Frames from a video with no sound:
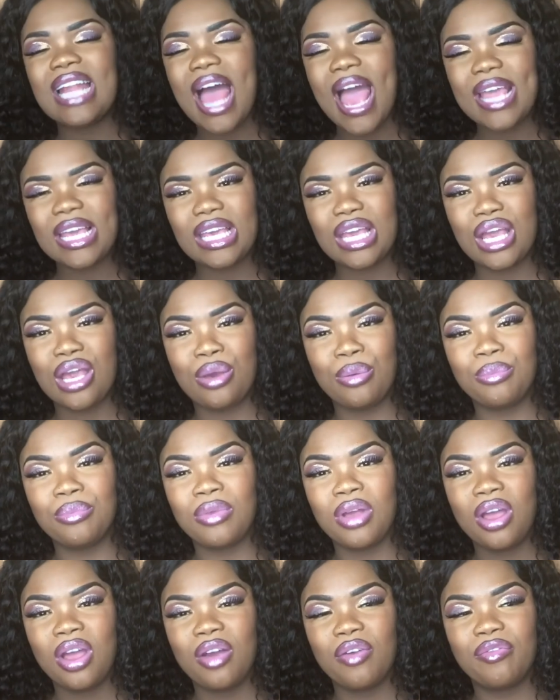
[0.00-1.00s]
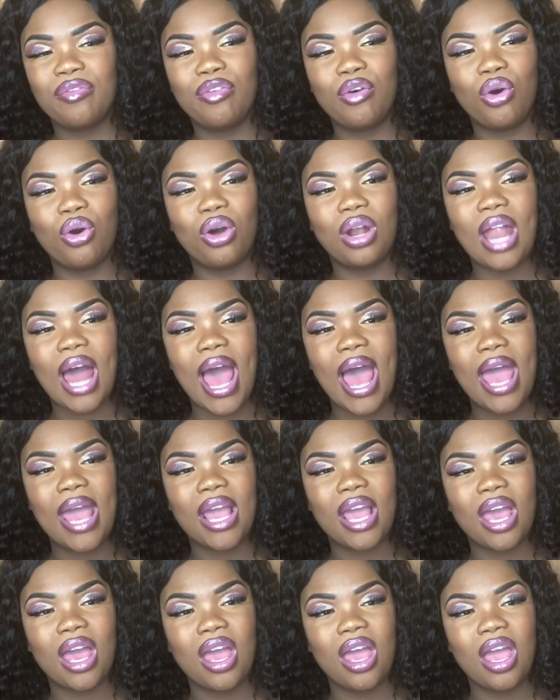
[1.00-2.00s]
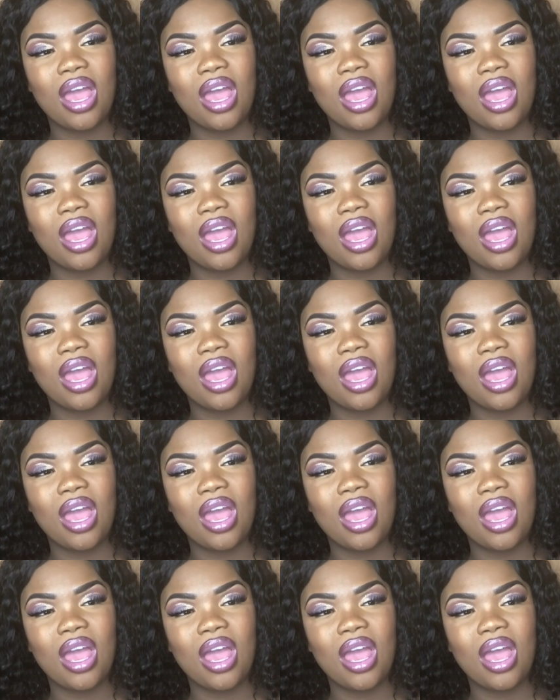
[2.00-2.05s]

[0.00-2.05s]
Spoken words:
like him for, like,